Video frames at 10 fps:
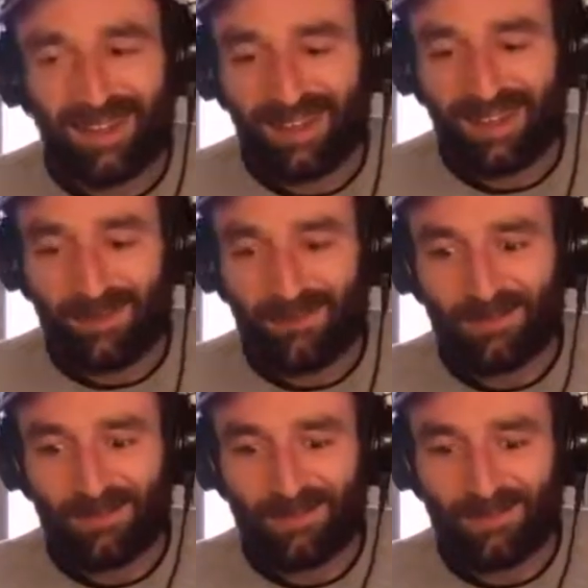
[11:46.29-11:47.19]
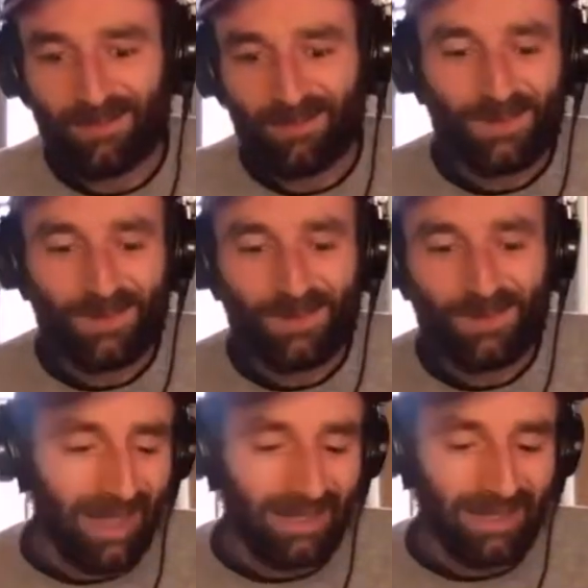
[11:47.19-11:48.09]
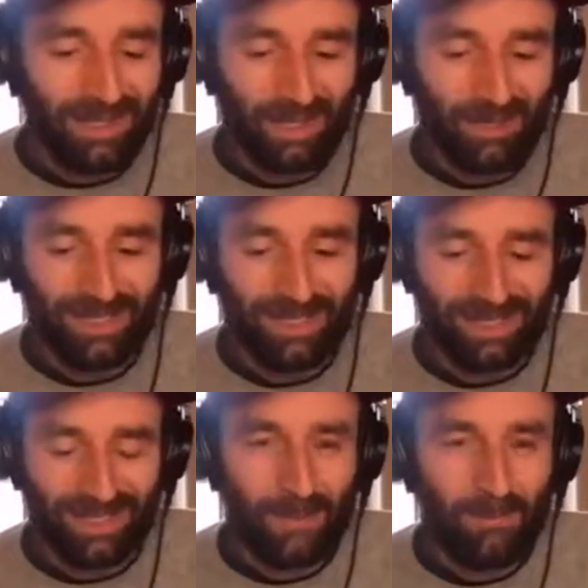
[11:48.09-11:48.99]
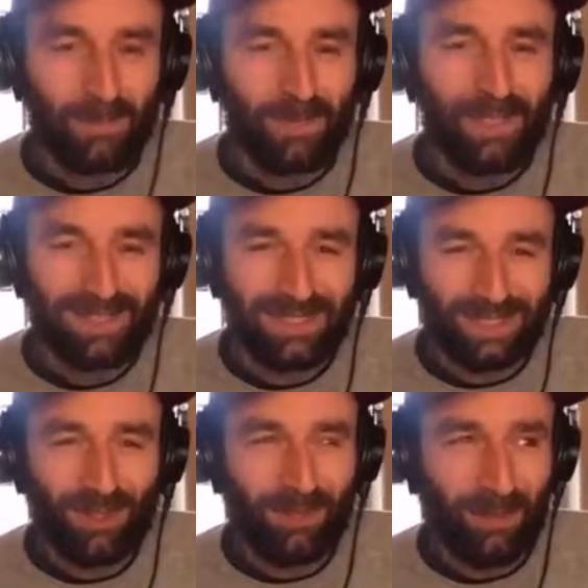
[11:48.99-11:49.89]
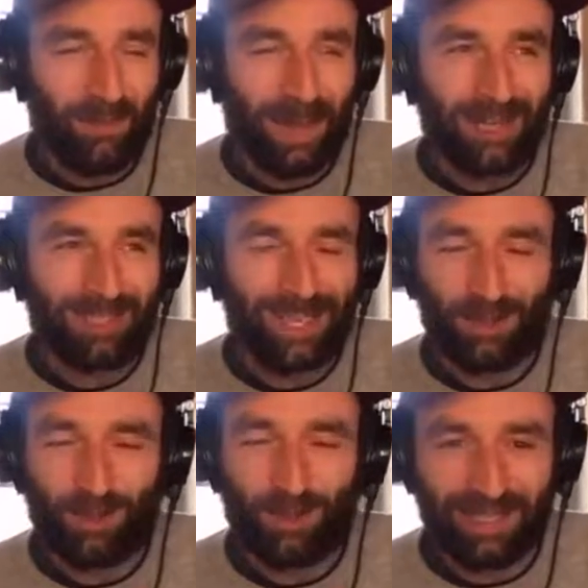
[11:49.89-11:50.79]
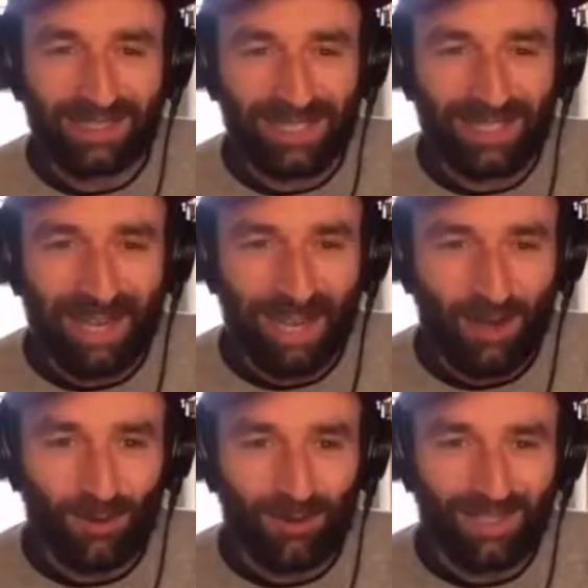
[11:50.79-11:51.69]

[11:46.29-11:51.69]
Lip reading: So I think the thing I would say is like, still, it matters how you write the data out.